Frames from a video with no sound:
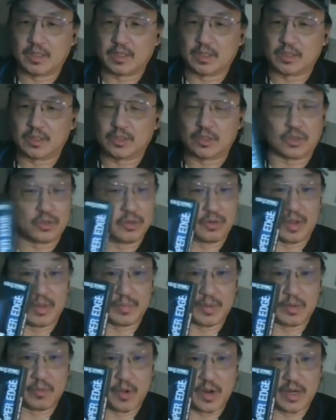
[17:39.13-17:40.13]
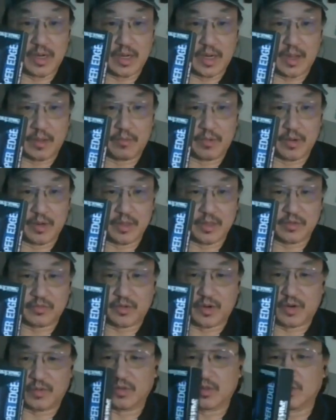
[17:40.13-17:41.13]
So I've been wanting to get one of these
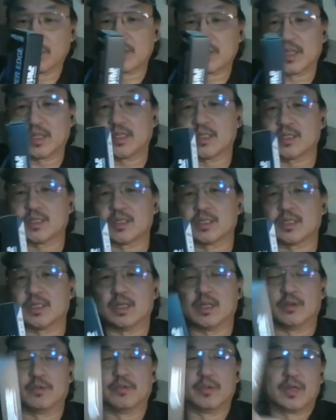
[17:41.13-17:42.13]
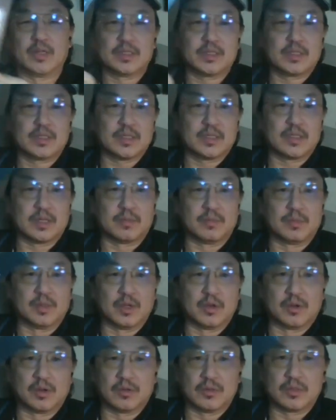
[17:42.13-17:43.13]
forever. Looks like this is the new one. See their
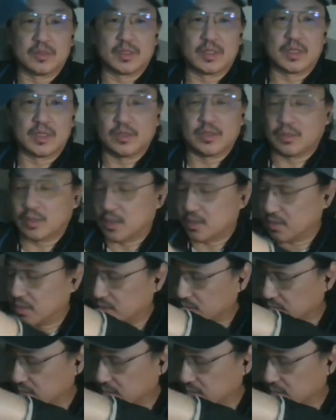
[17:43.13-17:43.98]
logos, the new logo.